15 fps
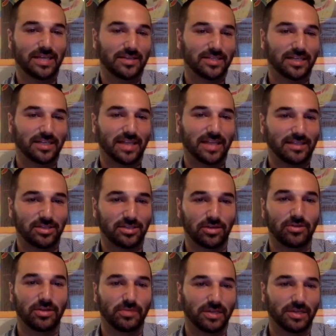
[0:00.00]
like that's
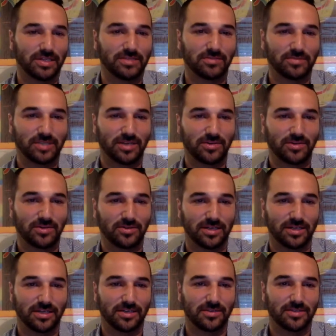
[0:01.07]
30 minutes from central
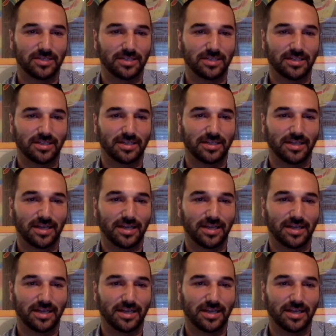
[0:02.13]
London or something like that.